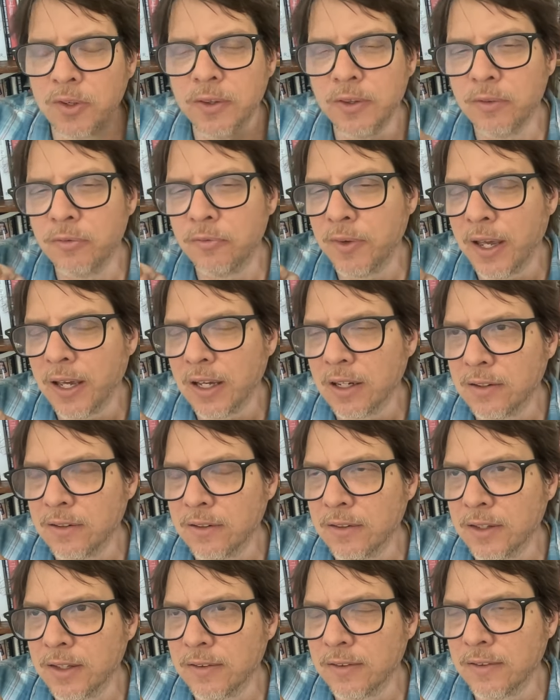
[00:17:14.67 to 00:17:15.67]
and the
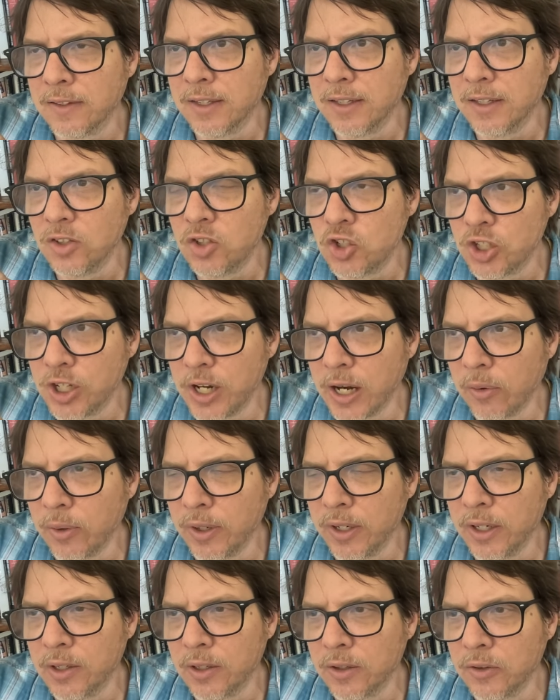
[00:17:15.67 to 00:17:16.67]
fact that the
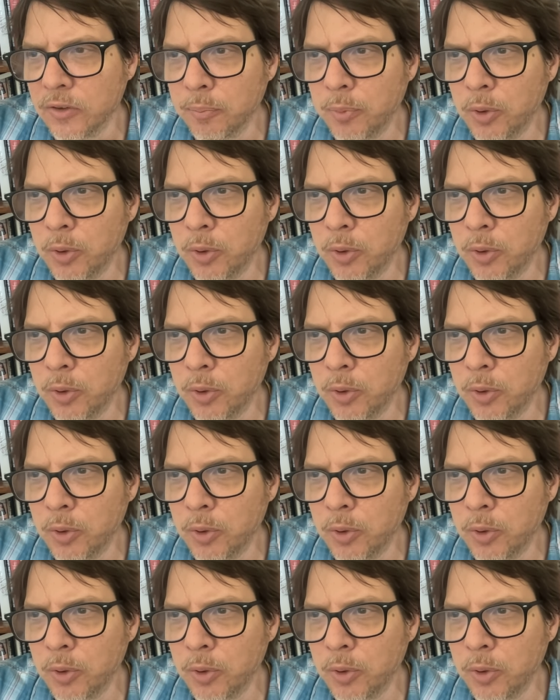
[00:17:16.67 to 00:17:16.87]
chariot is